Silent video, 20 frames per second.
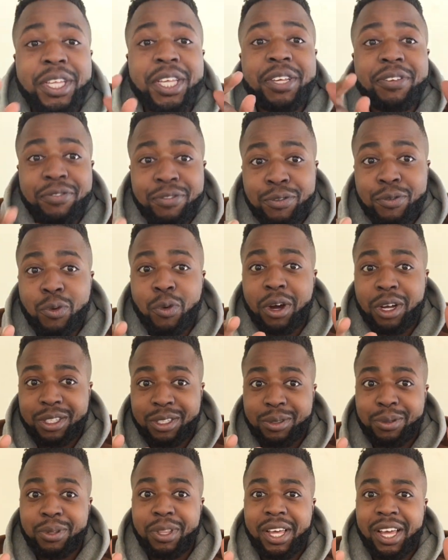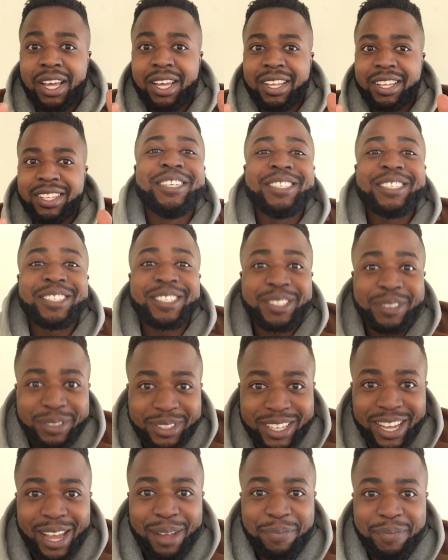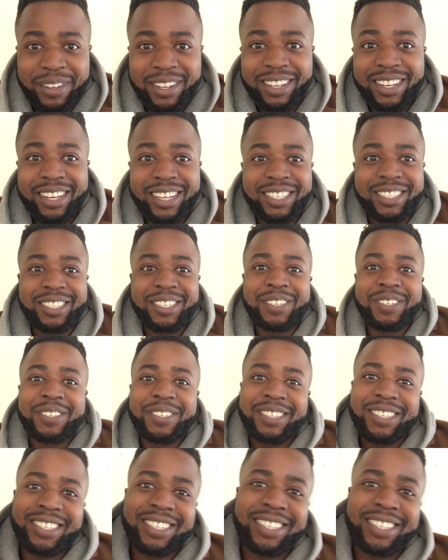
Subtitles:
if you want to do that. So tap in, let's go.